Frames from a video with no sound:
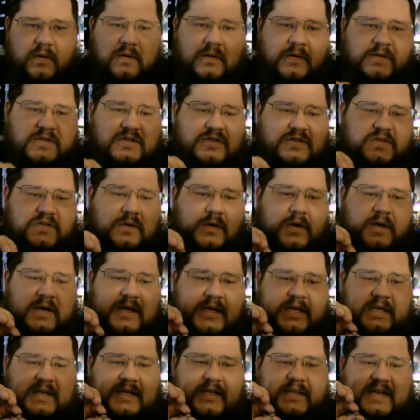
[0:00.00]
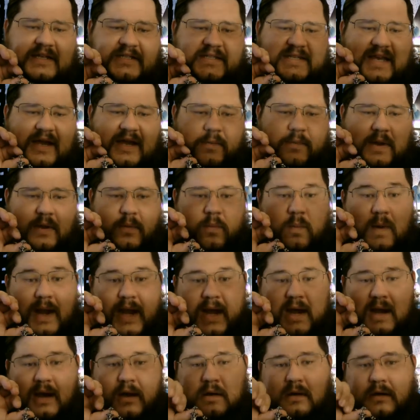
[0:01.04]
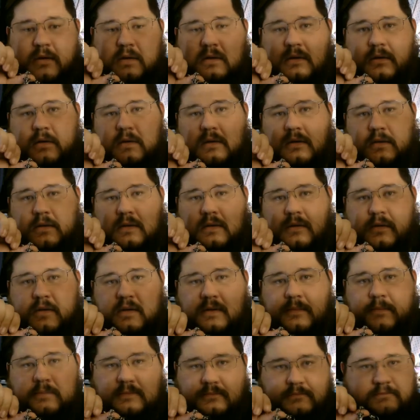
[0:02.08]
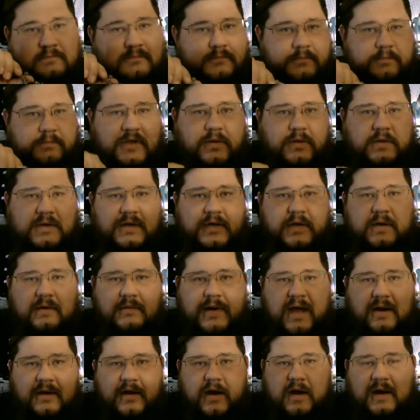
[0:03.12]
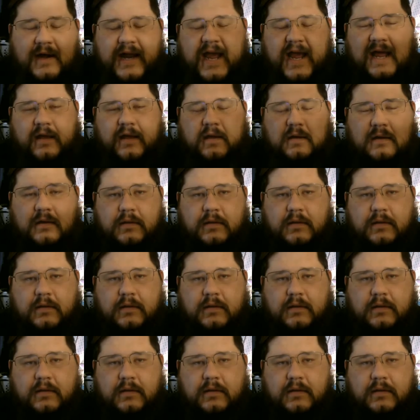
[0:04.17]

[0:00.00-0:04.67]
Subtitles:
historically they say we wear the Mjolnir around our neck,